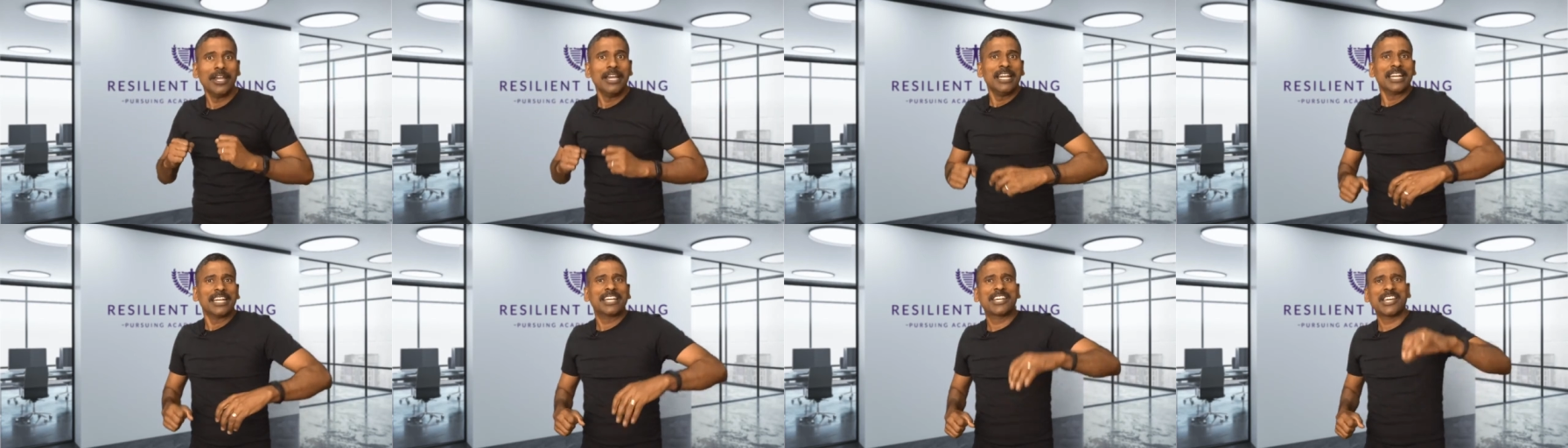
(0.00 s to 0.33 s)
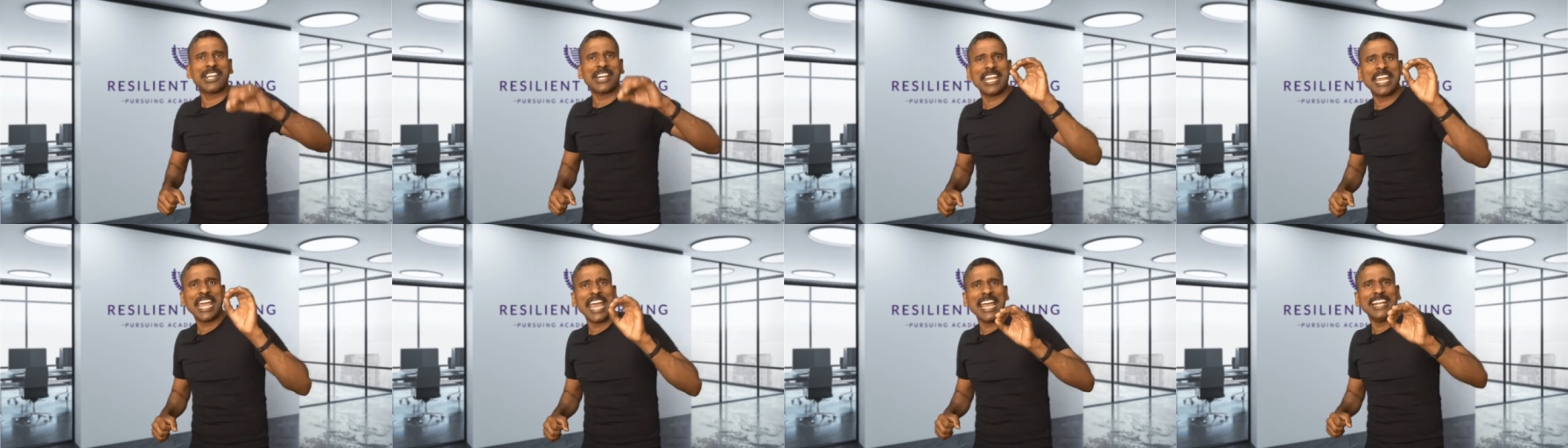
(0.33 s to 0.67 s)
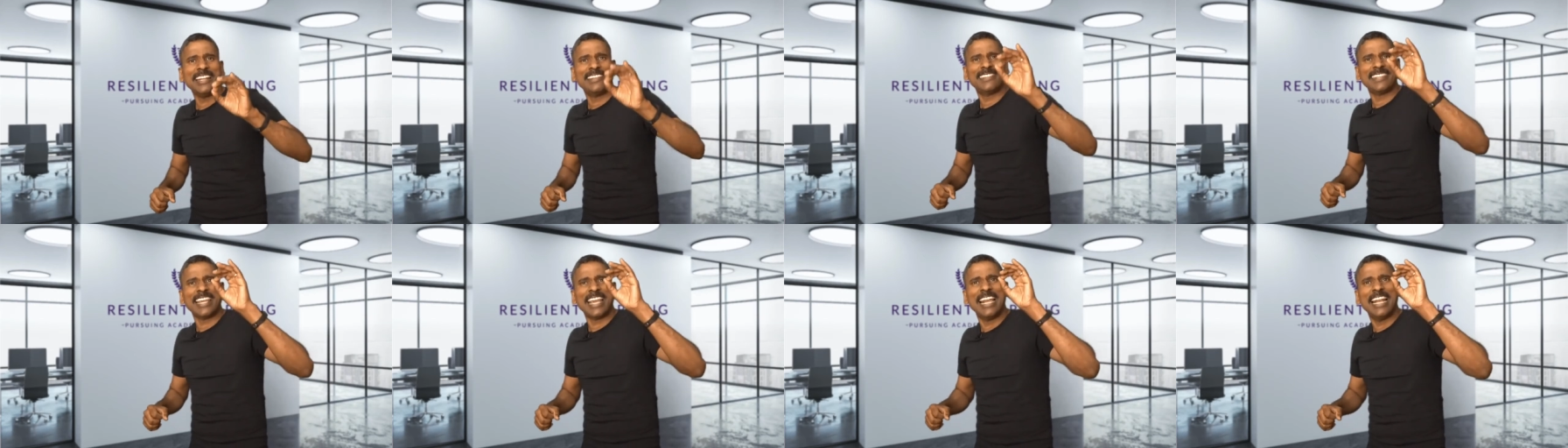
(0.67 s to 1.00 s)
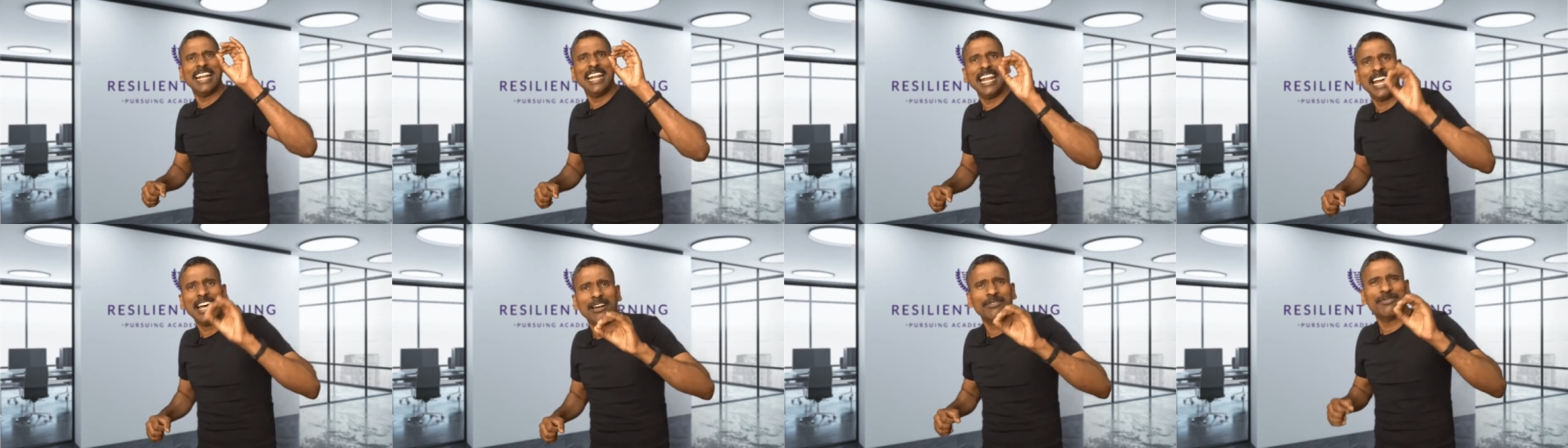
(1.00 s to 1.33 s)
creates a
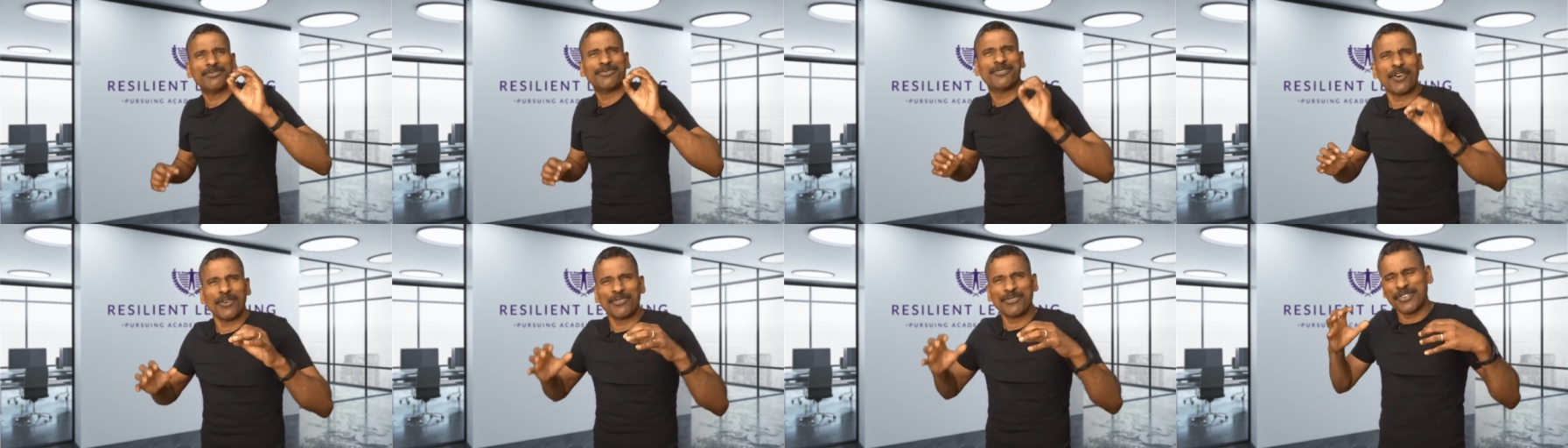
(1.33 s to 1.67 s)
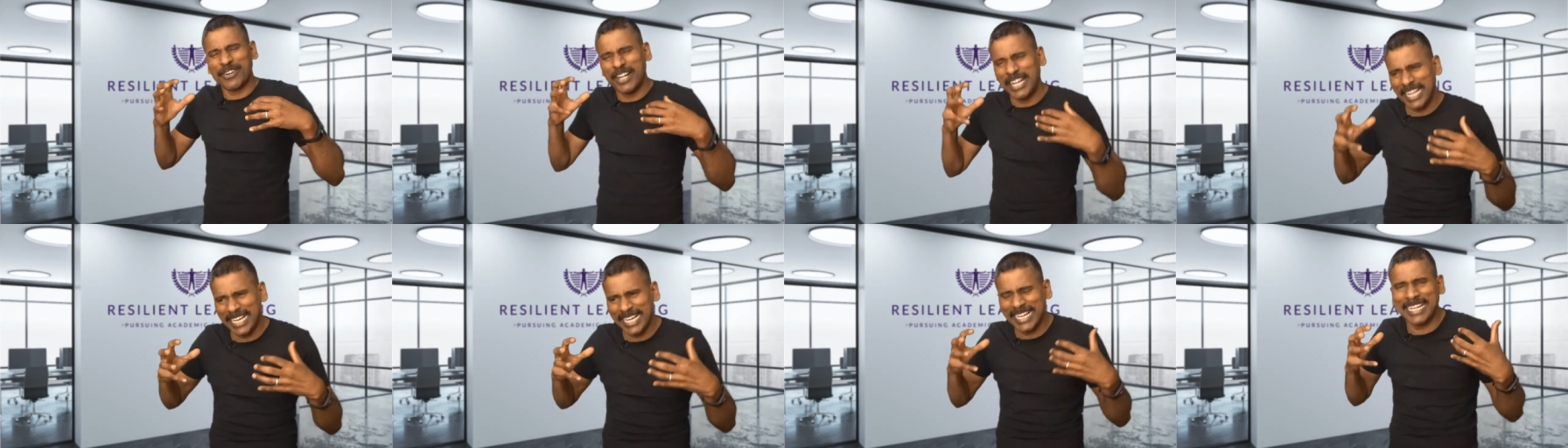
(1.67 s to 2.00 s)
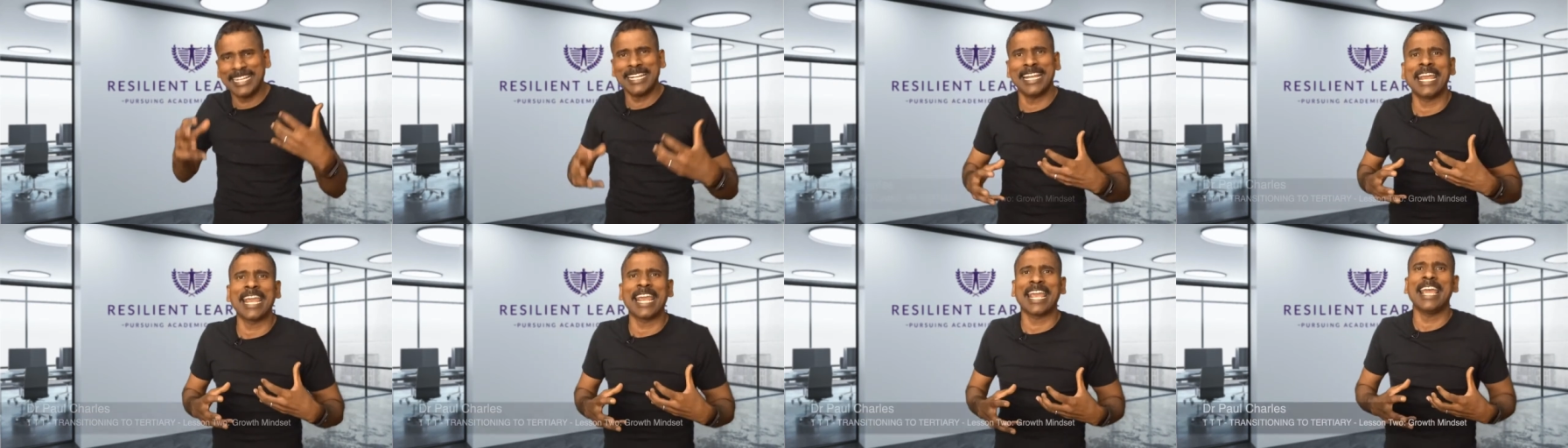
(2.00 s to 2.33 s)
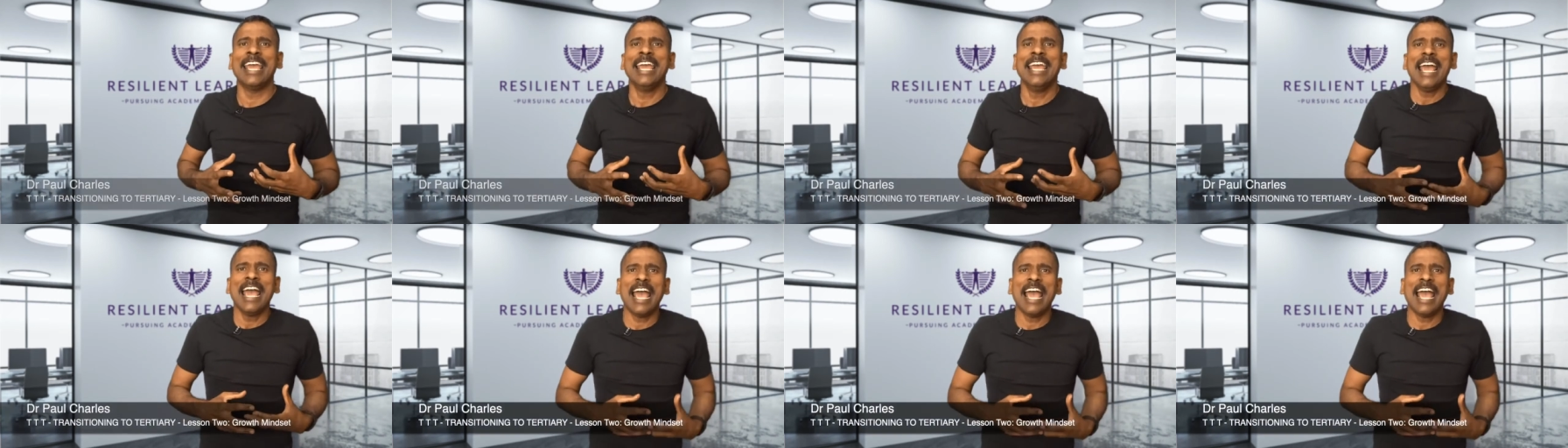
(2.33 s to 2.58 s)
love of learning